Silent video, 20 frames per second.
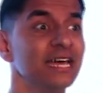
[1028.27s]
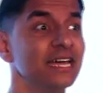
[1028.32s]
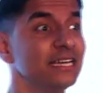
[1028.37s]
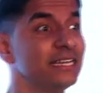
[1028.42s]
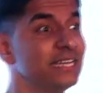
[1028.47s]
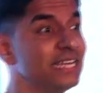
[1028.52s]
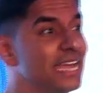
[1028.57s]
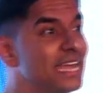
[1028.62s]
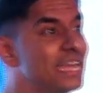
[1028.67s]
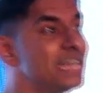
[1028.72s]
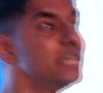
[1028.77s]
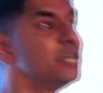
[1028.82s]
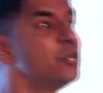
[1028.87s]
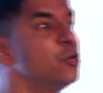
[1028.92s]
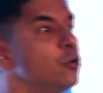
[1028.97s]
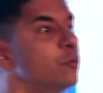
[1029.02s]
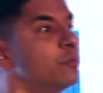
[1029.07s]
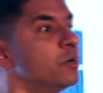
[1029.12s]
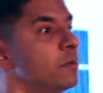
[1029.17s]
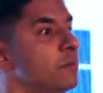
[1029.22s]
the
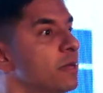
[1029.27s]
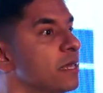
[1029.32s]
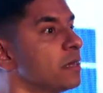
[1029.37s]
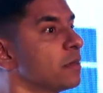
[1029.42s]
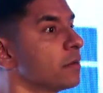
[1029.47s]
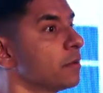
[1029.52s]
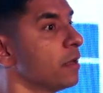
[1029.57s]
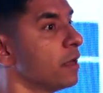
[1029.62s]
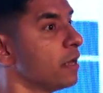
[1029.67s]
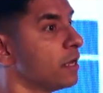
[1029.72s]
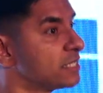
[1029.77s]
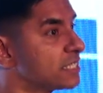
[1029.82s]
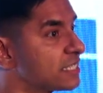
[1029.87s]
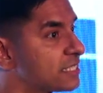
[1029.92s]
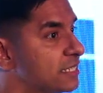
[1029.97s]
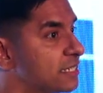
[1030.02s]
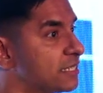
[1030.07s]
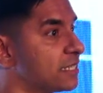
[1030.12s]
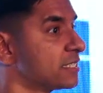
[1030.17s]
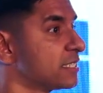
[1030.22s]
innumerable
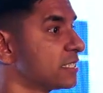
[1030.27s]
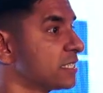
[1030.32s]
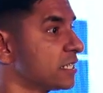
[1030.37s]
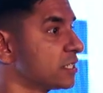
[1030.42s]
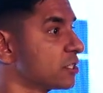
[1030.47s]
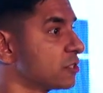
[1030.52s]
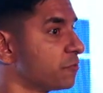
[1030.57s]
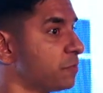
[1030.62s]
statistics